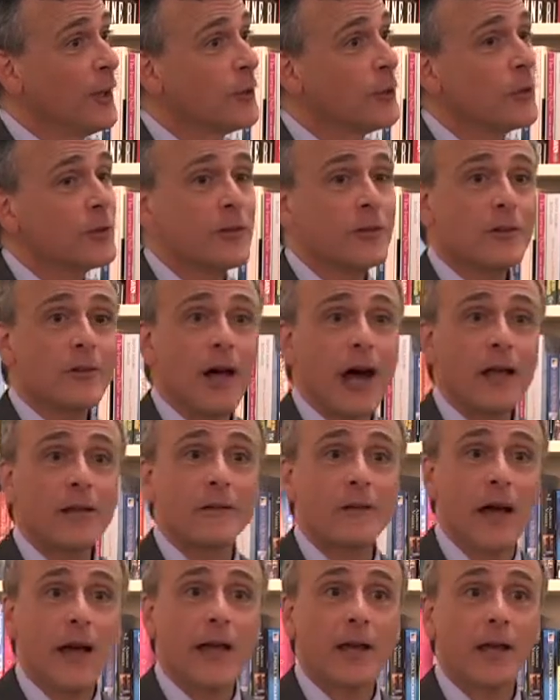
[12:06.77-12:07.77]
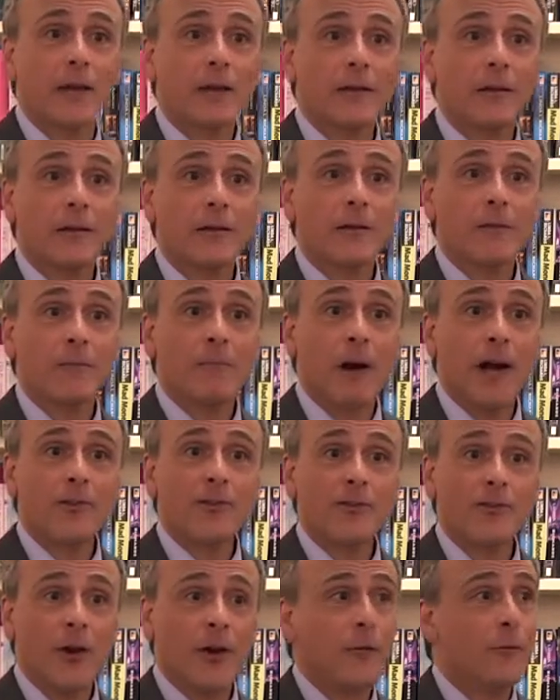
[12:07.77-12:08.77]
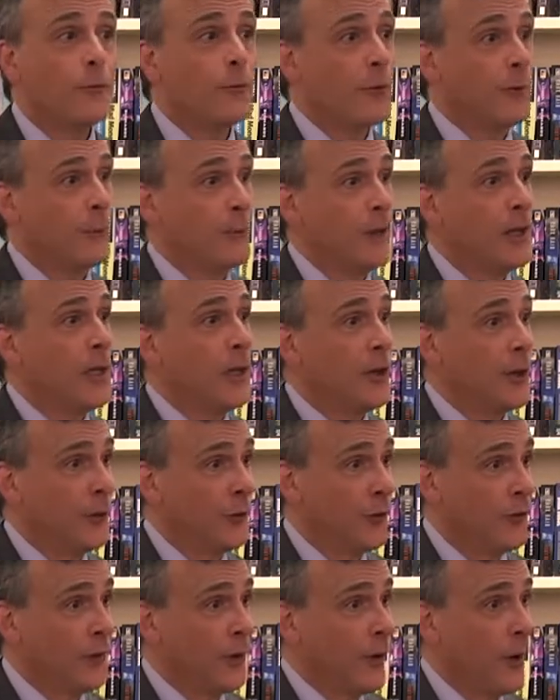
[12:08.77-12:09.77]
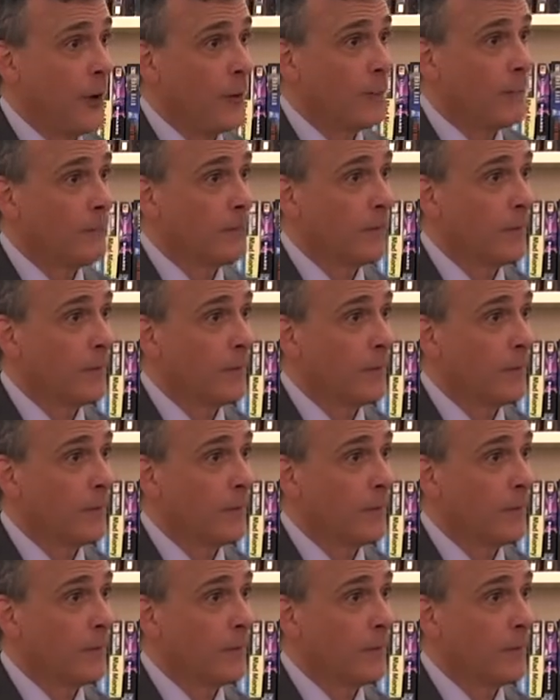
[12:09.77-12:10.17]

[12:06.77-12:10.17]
looked a lot like my son 15 years ago.